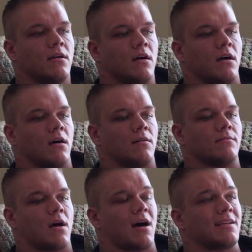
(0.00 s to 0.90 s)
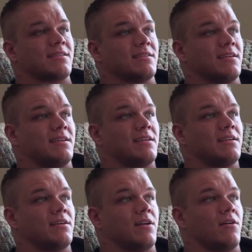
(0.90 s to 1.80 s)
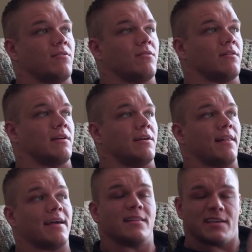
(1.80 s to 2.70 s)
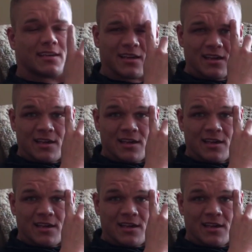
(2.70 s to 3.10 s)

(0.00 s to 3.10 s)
Honestly, here lately,